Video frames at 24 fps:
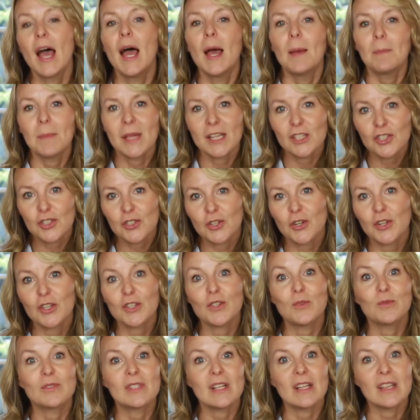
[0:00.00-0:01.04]
Make sure
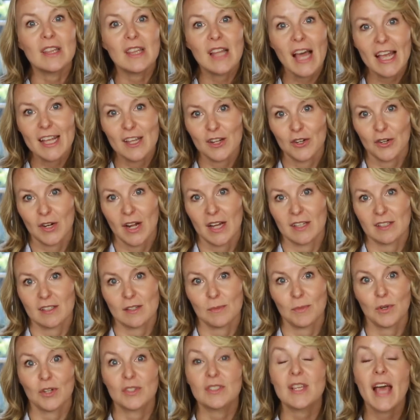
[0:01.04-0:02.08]
you delight your
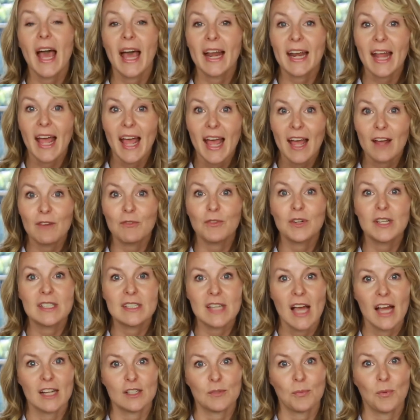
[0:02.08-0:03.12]
customers at every
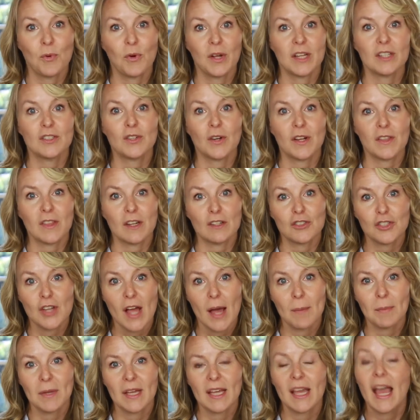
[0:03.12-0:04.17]
touch point during their
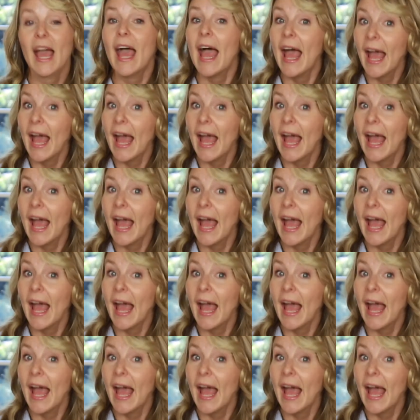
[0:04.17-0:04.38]
shopping